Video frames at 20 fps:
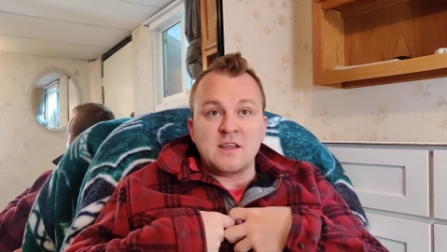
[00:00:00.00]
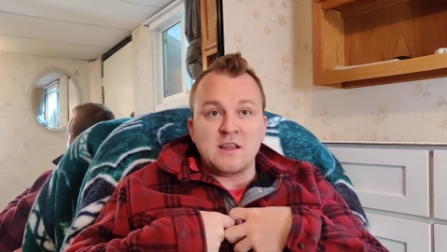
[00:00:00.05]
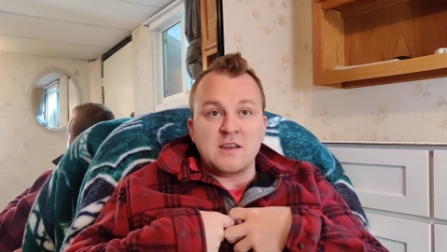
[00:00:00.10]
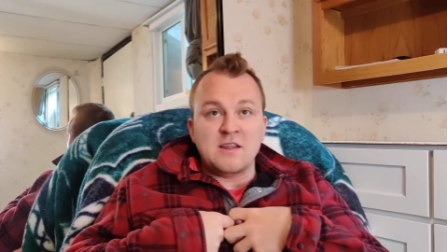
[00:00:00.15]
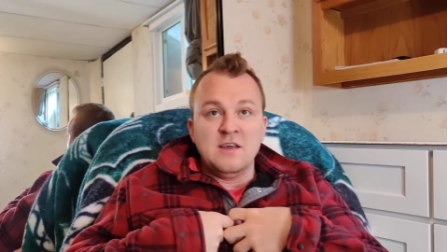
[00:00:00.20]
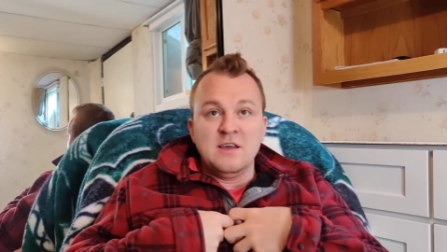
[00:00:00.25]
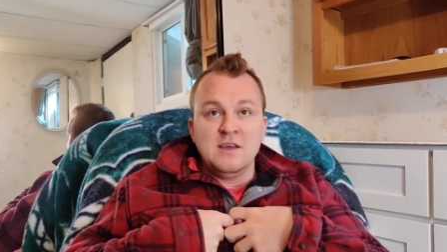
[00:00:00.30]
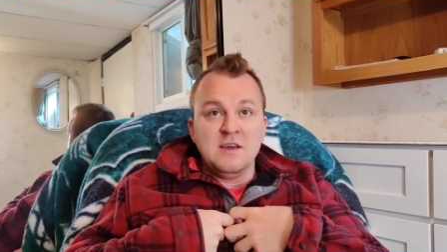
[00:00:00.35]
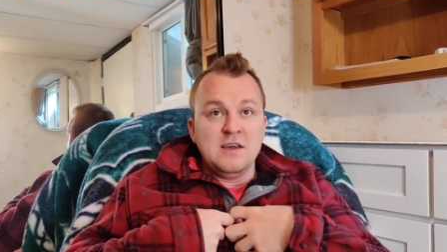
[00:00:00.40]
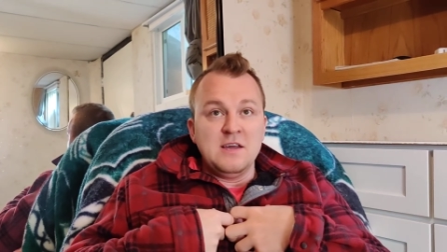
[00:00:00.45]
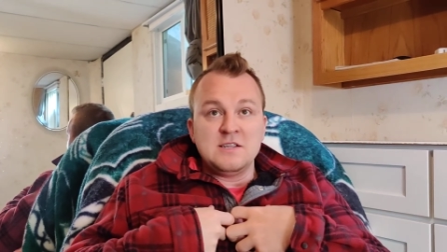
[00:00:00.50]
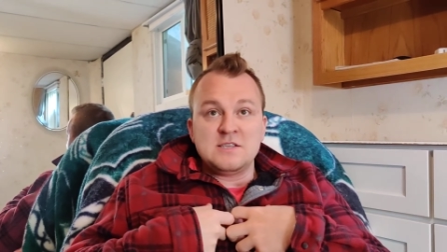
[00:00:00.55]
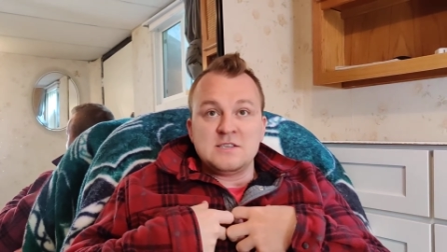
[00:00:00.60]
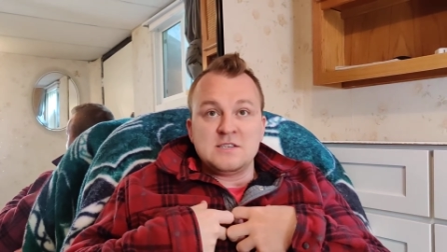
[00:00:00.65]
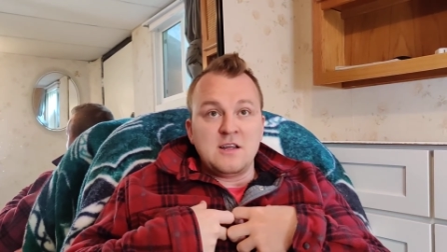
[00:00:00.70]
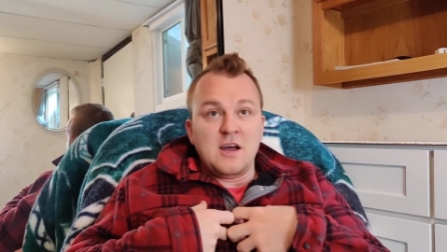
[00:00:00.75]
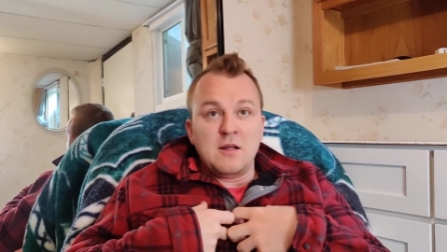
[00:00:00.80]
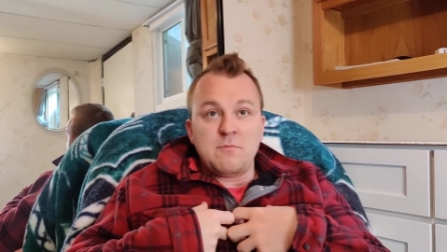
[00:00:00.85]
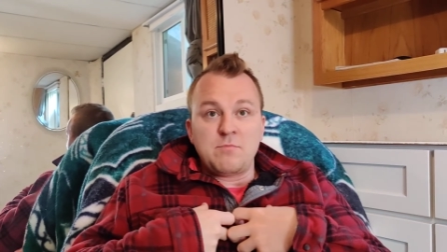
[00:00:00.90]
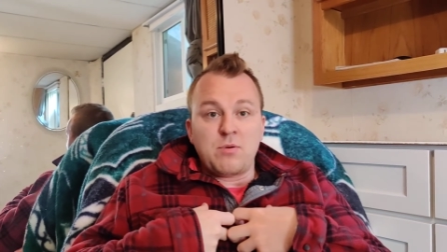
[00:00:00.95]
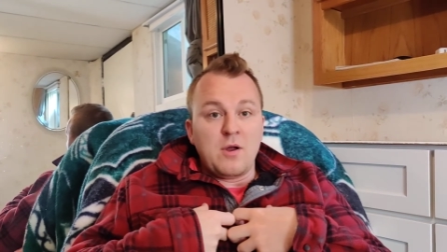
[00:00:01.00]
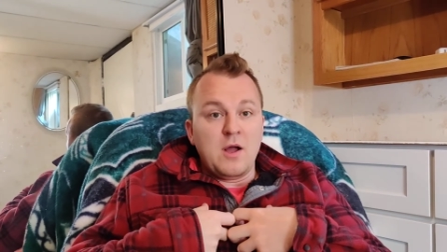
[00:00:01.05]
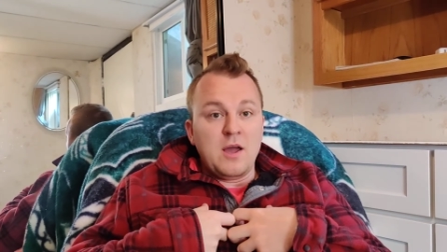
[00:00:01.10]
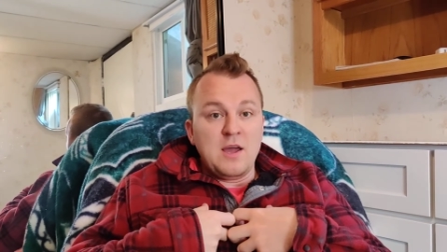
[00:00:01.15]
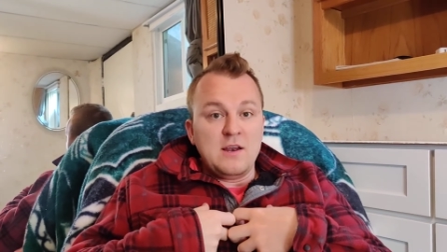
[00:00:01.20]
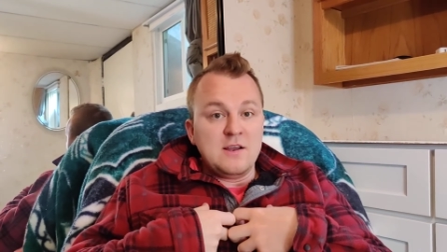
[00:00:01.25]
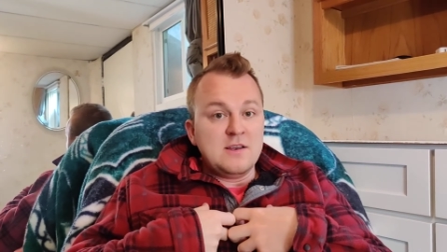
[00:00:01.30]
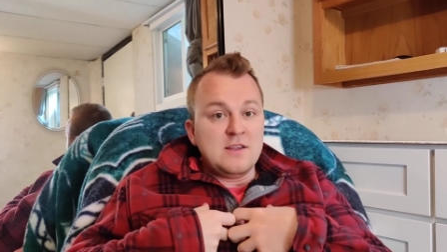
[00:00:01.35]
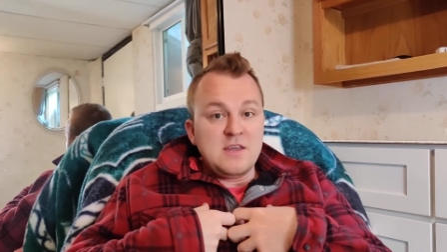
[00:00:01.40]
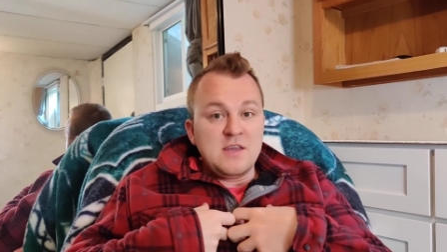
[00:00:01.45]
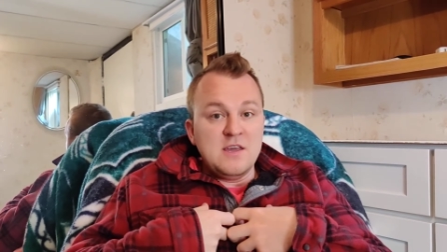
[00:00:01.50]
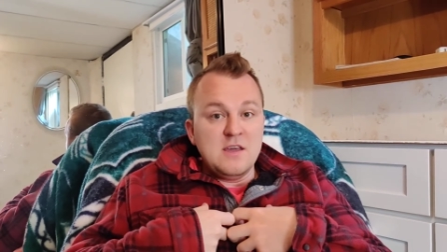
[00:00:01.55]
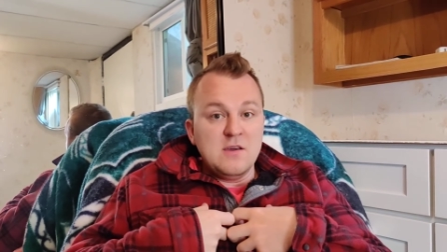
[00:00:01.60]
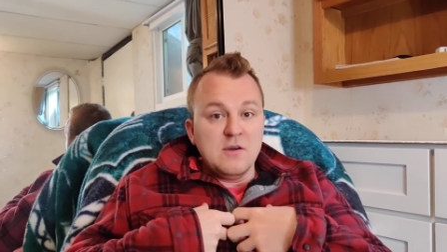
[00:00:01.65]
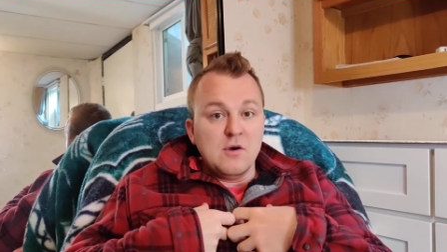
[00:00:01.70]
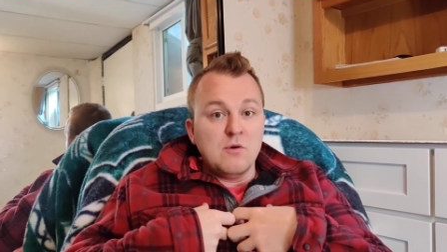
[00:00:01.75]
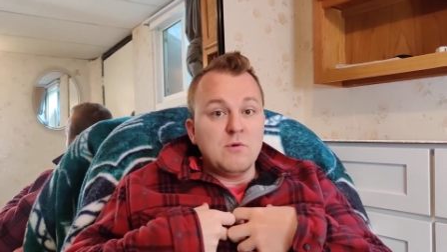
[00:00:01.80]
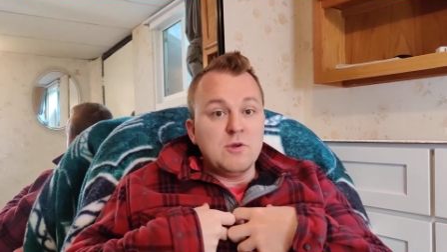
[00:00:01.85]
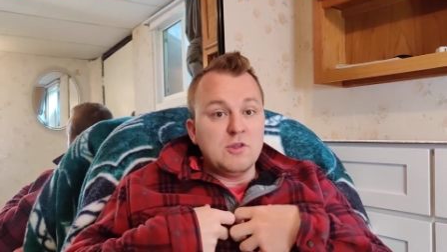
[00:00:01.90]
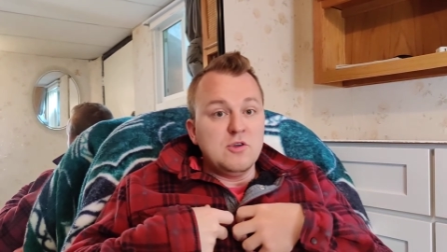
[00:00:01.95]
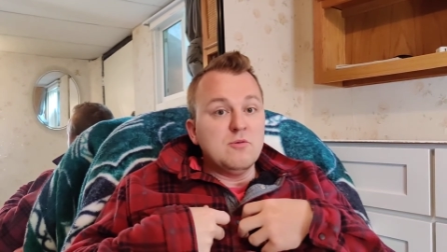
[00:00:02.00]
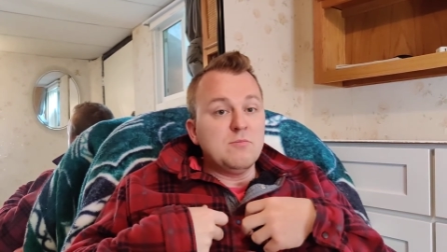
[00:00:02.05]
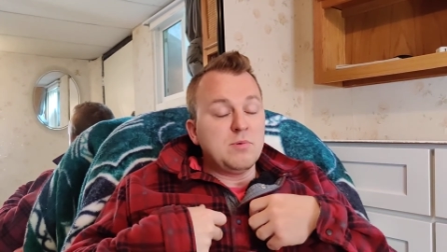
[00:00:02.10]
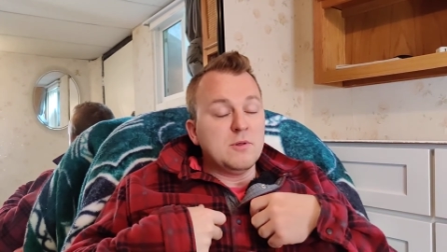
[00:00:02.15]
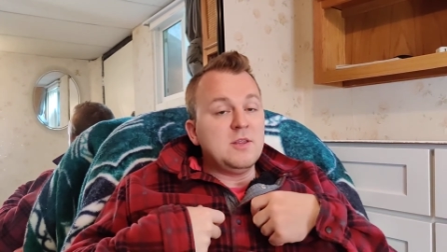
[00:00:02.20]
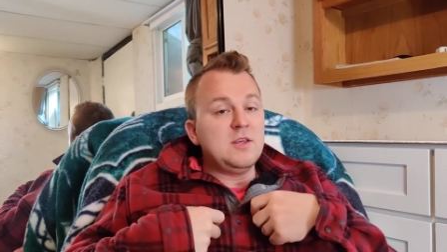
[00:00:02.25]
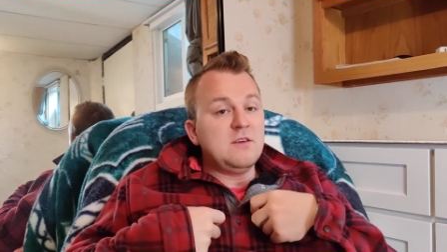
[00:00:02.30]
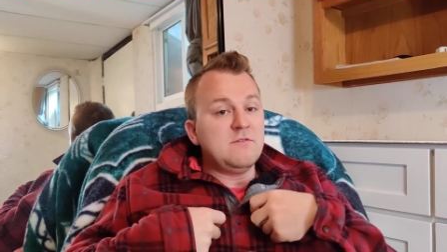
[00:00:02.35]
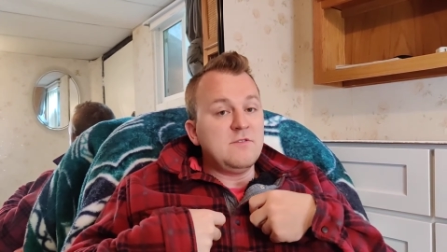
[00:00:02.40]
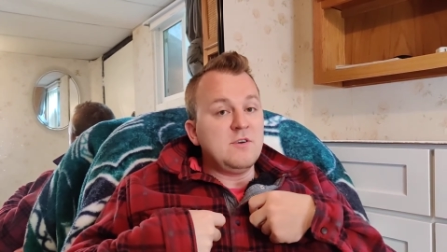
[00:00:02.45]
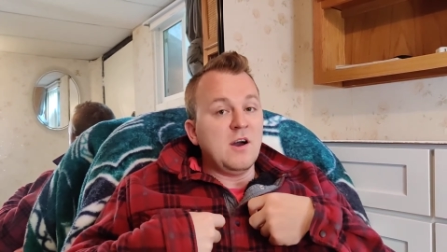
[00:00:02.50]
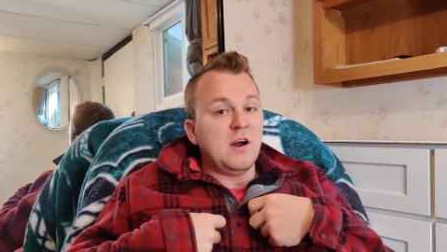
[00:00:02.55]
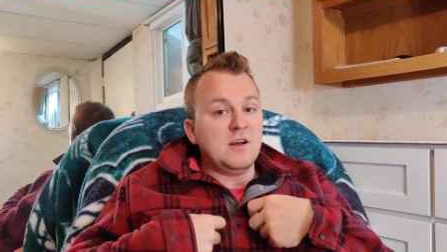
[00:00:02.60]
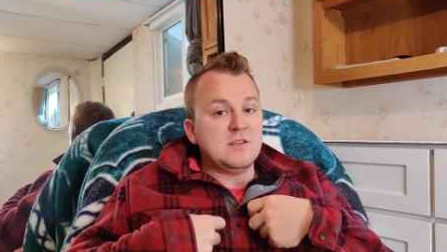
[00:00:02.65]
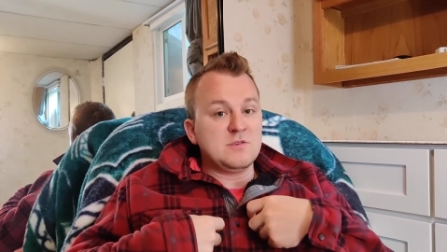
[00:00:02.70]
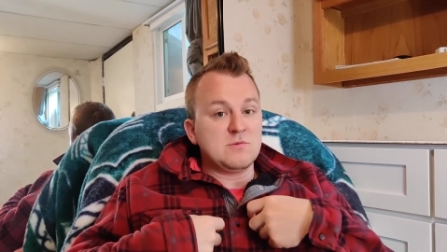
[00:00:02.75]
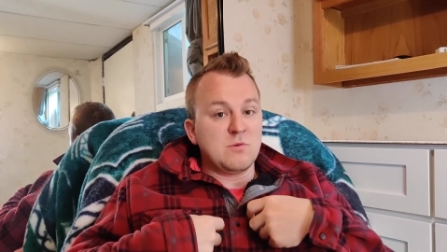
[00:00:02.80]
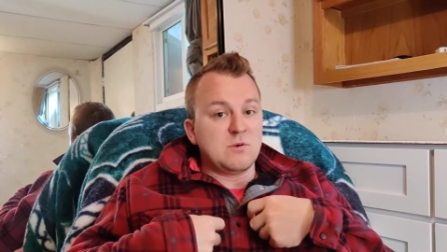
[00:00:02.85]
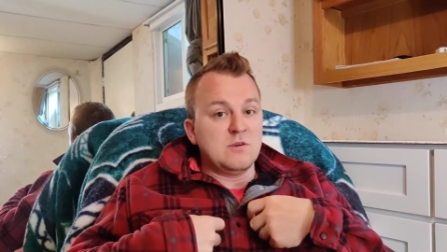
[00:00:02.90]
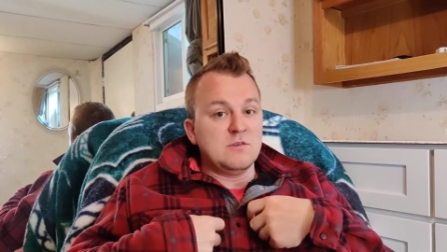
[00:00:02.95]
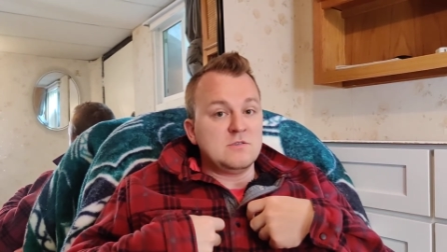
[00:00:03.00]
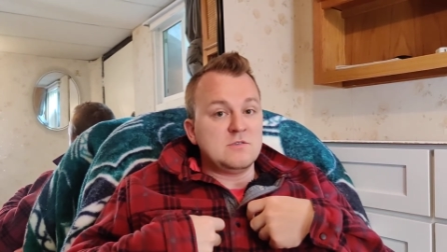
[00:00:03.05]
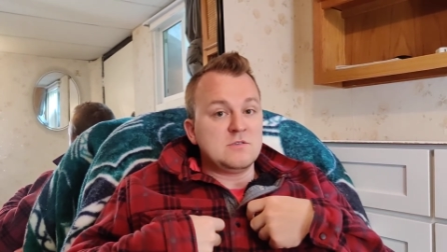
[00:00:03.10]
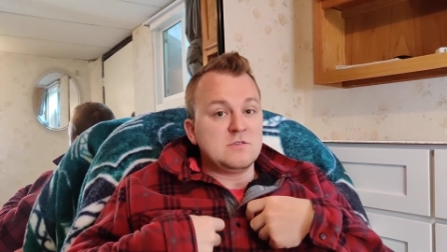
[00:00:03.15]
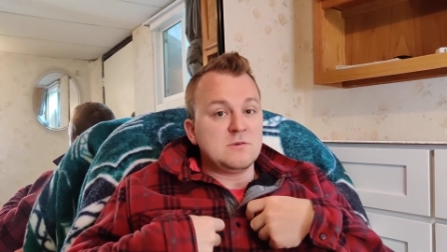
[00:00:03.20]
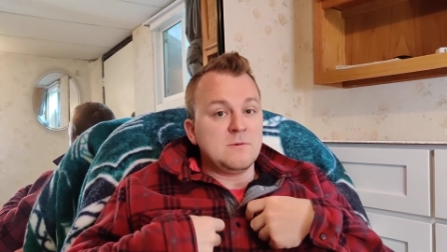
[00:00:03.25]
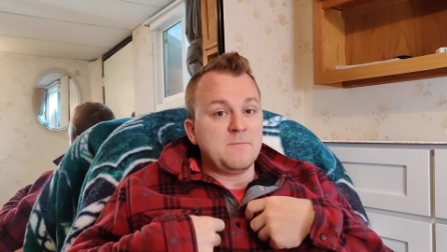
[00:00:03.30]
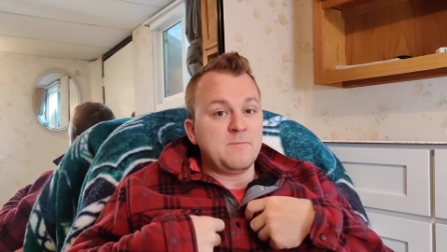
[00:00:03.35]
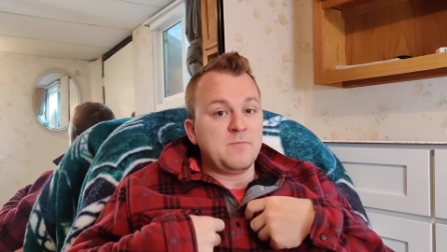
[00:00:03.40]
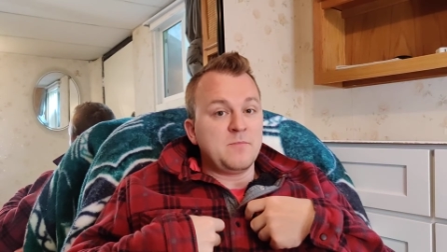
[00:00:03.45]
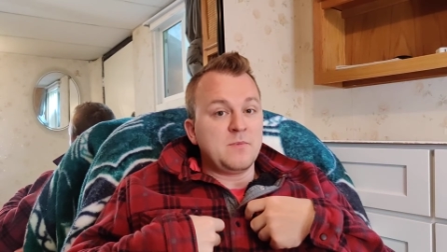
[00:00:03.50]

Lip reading: and it's not pride and ego when you believe God's words.